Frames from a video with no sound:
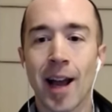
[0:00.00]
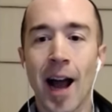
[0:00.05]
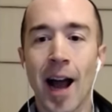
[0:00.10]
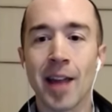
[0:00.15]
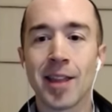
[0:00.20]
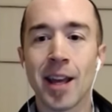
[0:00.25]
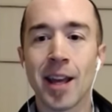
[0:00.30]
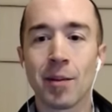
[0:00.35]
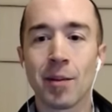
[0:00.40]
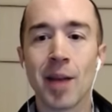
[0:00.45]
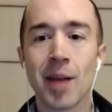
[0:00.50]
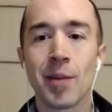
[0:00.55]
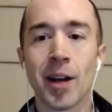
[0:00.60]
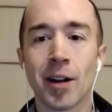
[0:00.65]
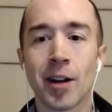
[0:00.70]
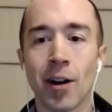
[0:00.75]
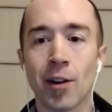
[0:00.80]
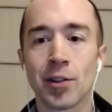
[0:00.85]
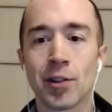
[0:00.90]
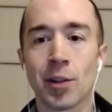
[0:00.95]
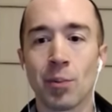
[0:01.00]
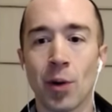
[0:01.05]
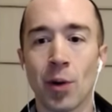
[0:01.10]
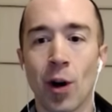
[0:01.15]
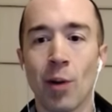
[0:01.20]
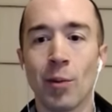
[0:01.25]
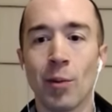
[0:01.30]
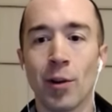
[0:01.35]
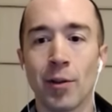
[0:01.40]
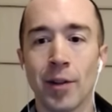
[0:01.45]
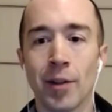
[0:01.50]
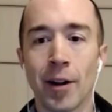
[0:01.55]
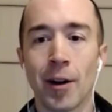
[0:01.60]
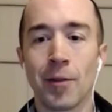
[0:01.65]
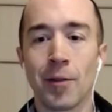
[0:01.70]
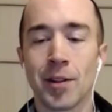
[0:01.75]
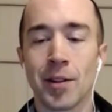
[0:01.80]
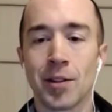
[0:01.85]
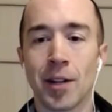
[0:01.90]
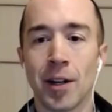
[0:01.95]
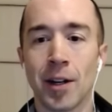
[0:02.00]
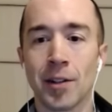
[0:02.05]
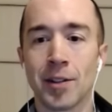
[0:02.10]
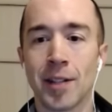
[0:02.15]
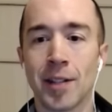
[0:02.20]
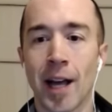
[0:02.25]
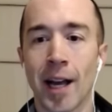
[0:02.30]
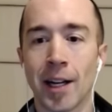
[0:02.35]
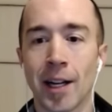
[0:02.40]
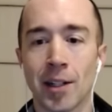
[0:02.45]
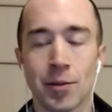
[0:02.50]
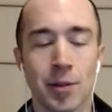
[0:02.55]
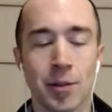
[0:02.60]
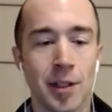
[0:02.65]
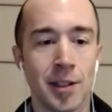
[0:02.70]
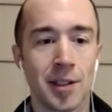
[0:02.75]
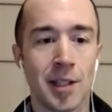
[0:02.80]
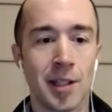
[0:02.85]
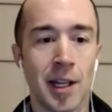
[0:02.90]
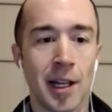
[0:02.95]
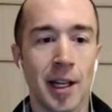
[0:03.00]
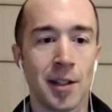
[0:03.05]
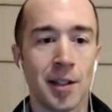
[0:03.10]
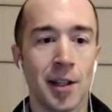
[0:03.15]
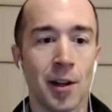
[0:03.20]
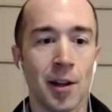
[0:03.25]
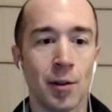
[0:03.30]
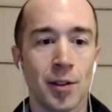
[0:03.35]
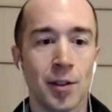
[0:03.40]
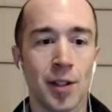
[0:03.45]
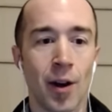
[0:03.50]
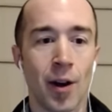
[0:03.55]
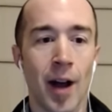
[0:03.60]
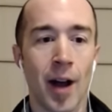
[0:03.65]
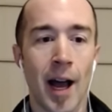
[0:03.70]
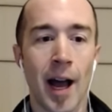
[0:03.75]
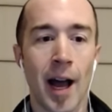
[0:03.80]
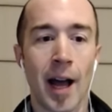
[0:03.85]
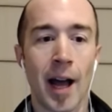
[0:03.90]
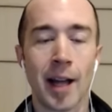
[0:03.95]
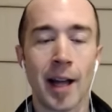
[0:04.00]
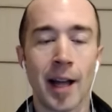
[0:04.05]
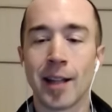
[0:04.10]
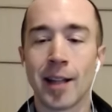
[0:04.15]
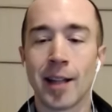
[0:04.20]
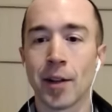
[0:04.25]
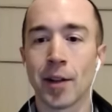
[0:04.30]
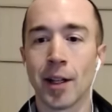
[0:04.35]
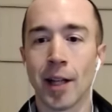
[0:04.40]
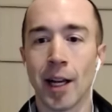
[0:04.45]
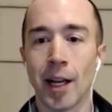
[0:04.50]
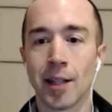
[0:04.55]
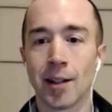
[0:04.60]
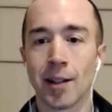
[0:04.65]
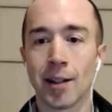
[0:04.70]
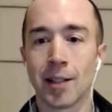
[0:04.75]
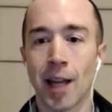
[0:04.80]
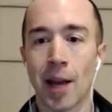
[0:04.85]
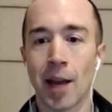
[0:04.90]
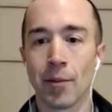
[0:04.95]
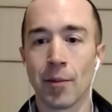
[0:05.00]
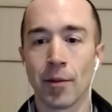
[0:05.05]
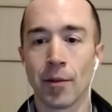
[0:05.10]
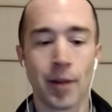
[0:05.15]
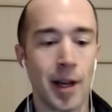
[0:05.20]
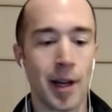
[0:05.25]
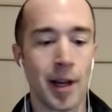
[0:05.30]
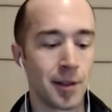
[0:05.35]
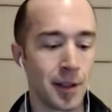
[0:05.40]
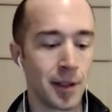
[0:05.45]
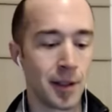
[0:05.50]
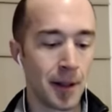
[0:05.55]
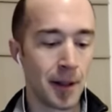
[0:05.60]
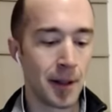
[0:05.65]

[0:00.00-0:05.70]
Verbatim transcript: I think maybe a Carson Palmer, Larry Fitzgerald stack is really sneaky too. So I, I definitely like this game for fantasy